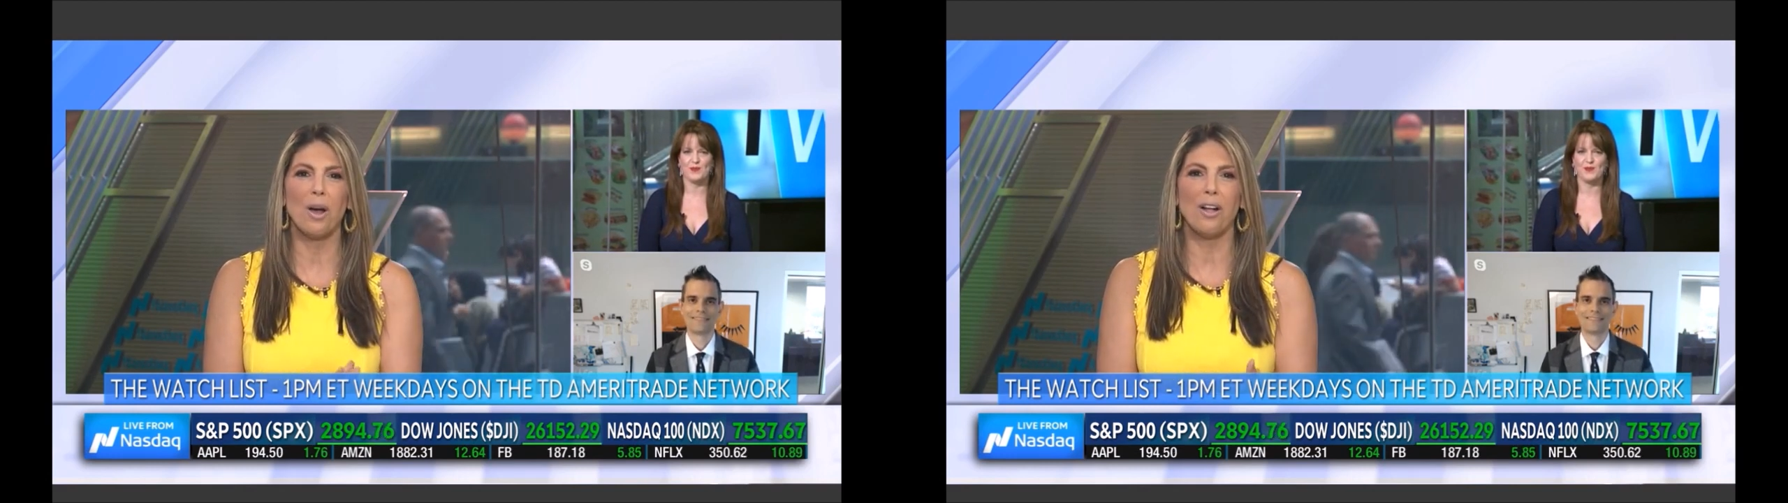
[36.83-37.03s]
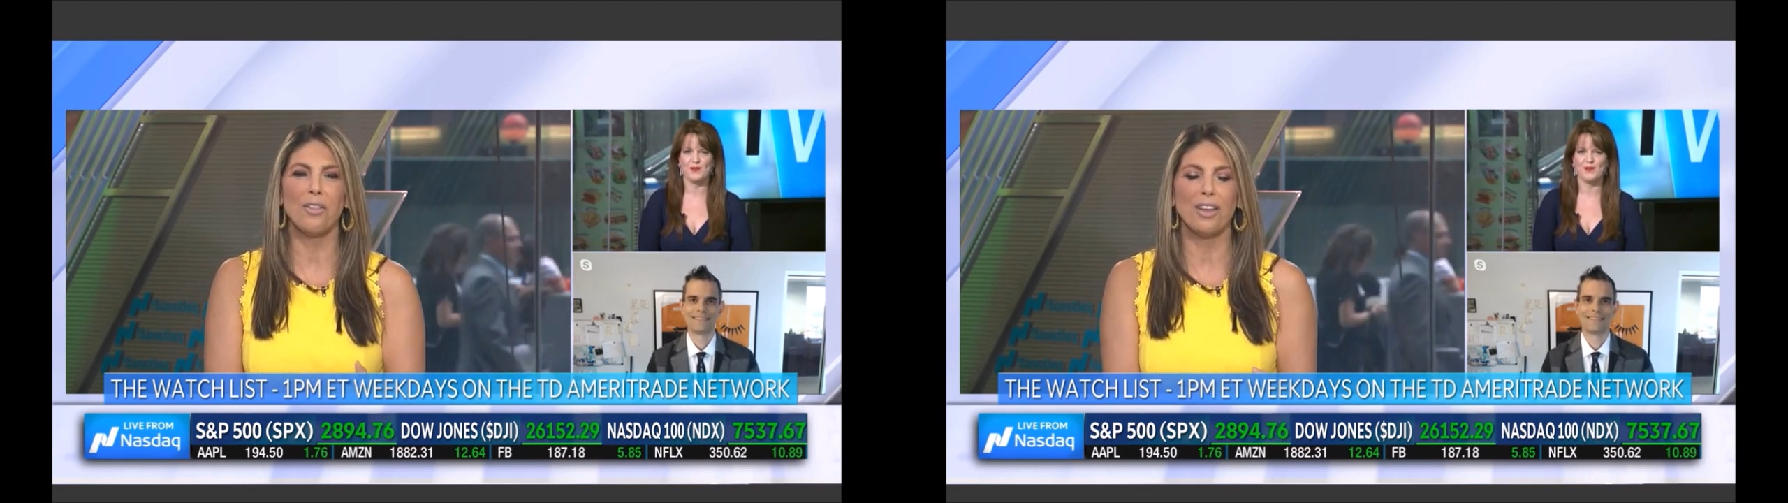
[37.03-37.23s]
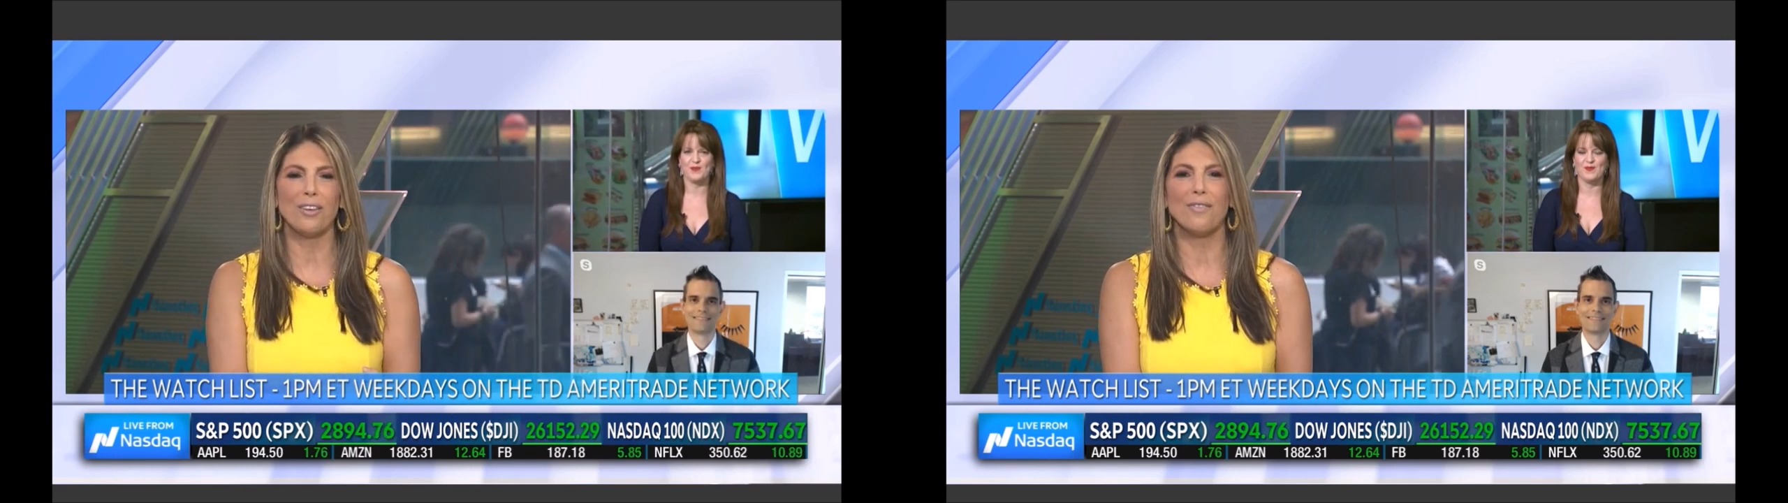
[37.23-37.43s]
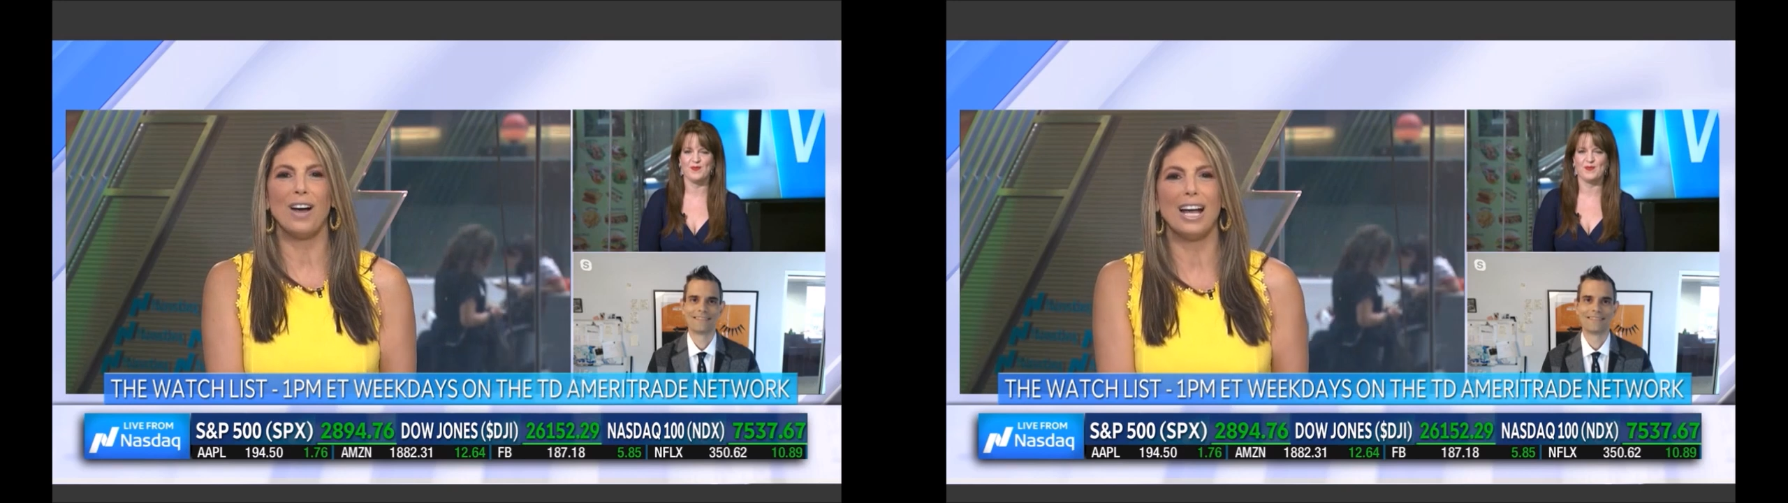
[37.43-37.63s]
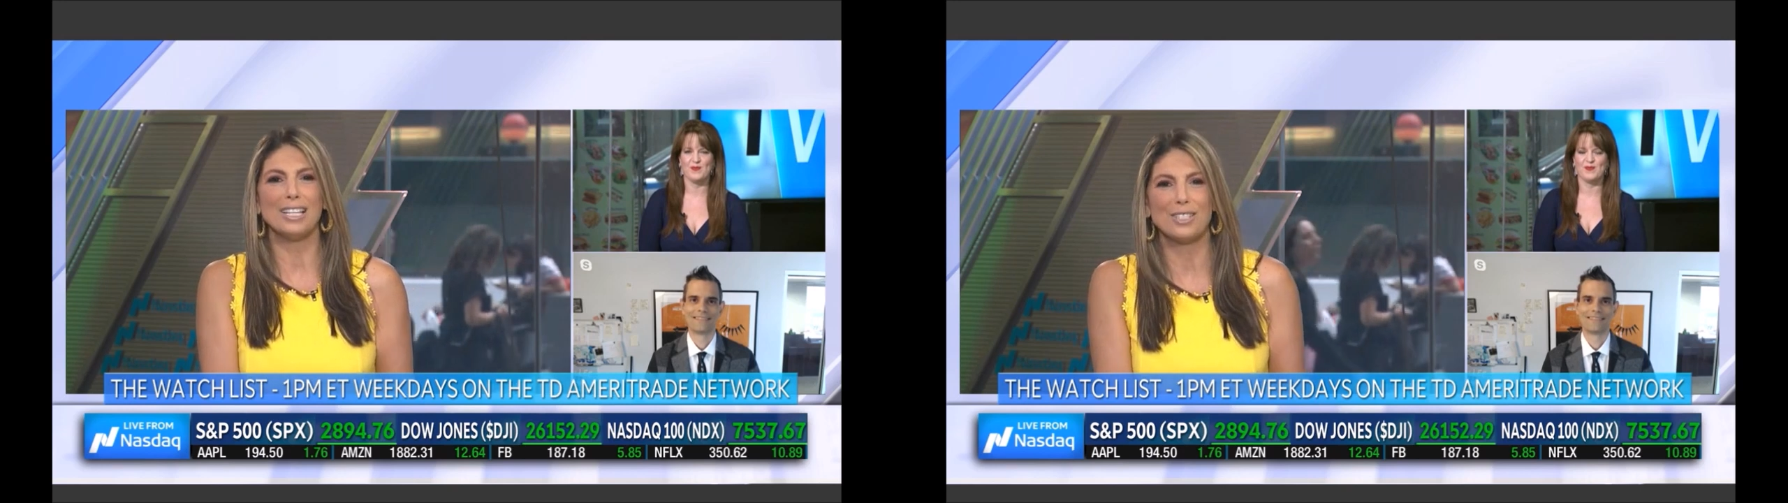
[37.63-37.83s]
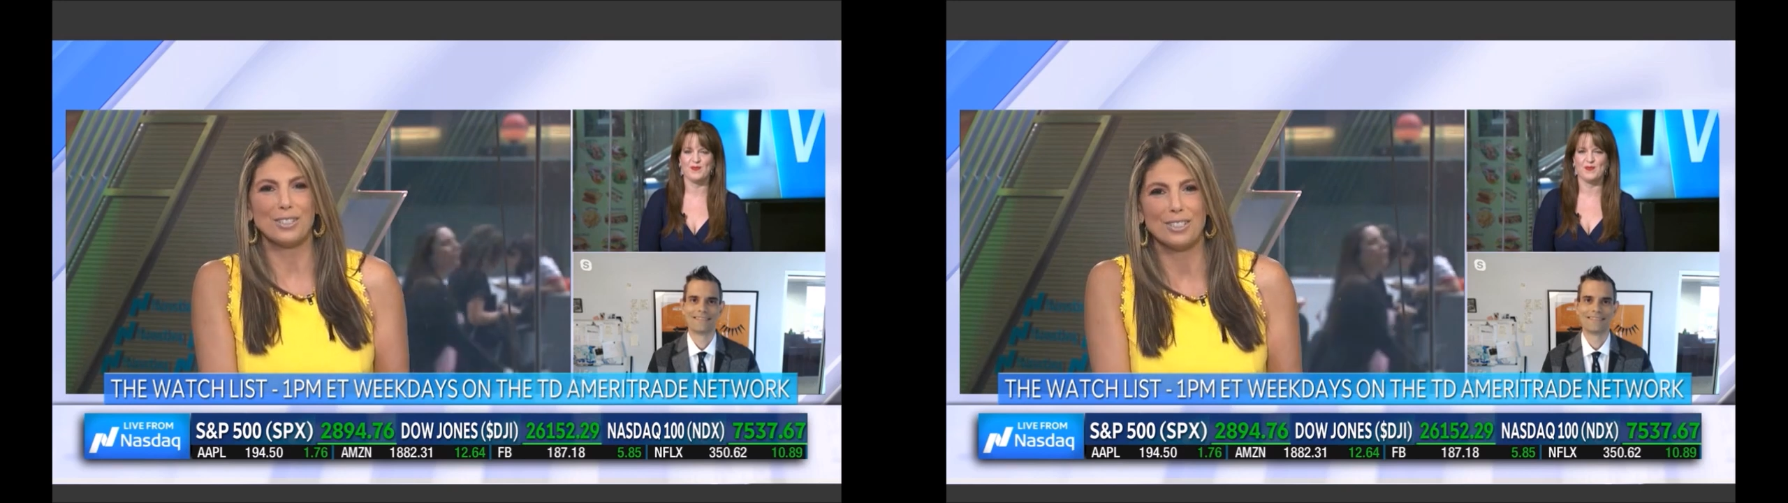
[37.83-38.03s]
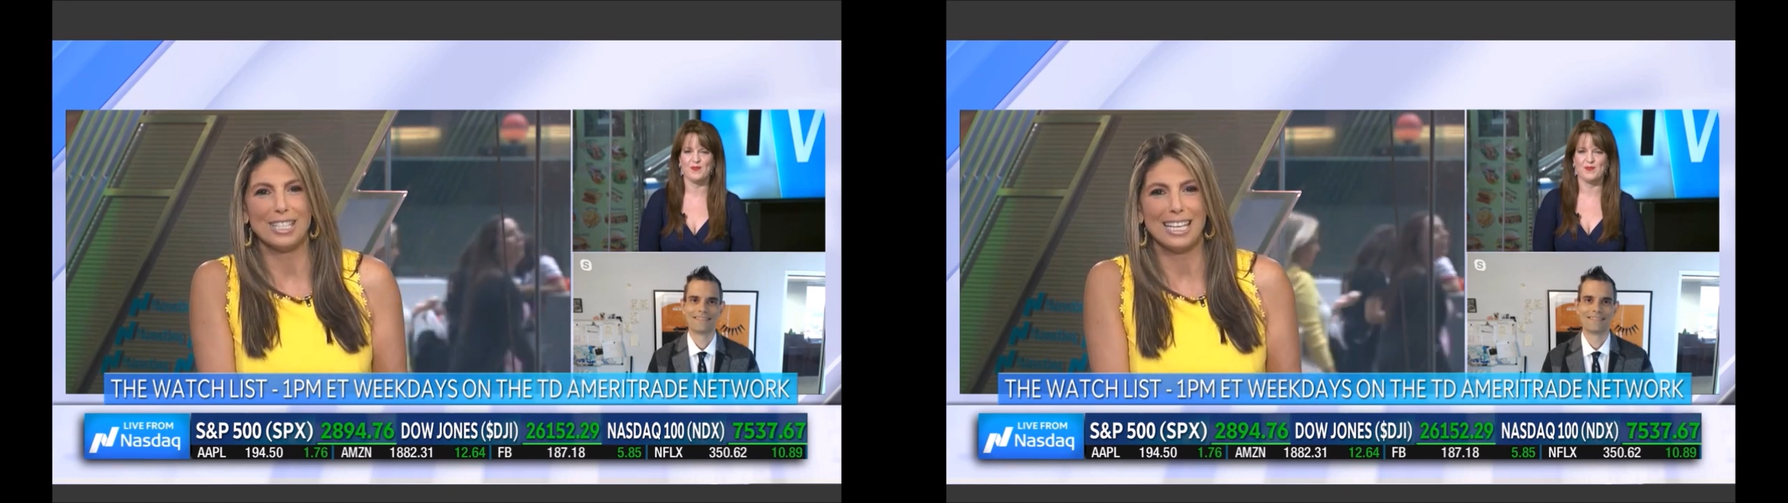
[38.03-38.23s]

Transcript: Wealth Advisors.